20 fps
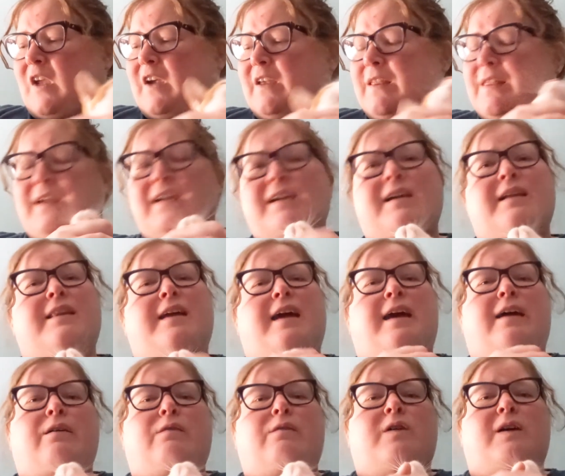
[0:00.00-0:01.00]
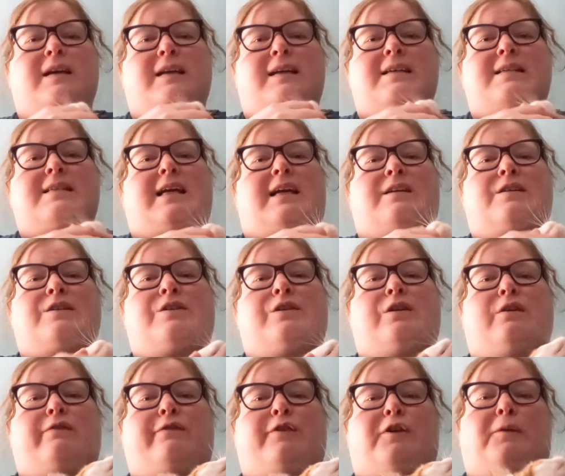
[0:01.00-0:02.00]
I think that one
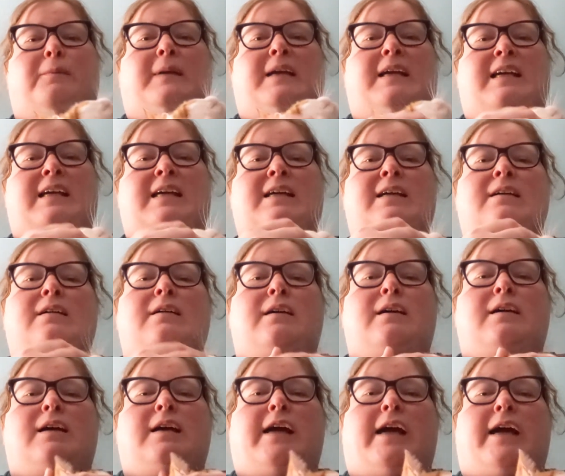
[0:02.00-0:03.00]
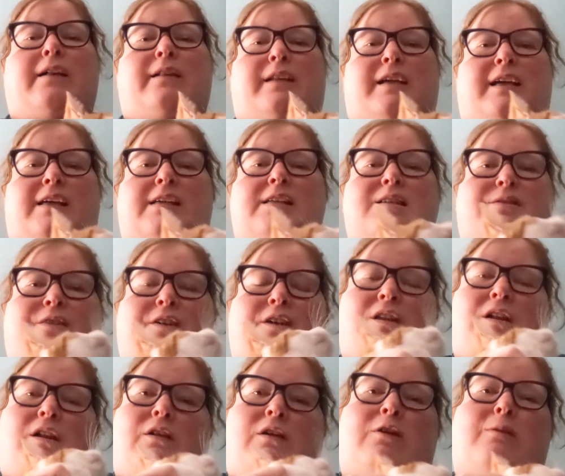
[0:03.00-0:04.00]
essential for me, at least for
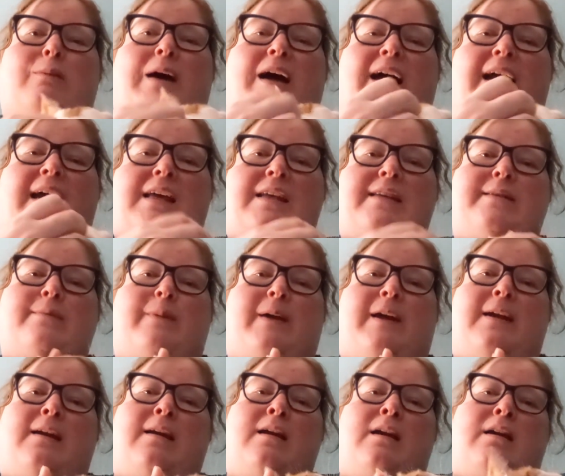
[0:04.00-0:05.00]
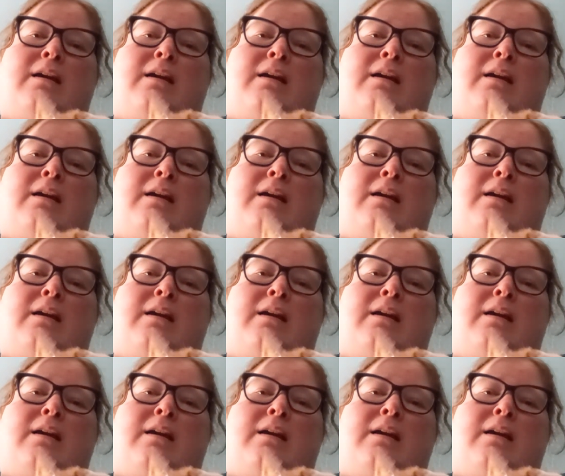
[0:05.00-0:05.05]
the low buy, has been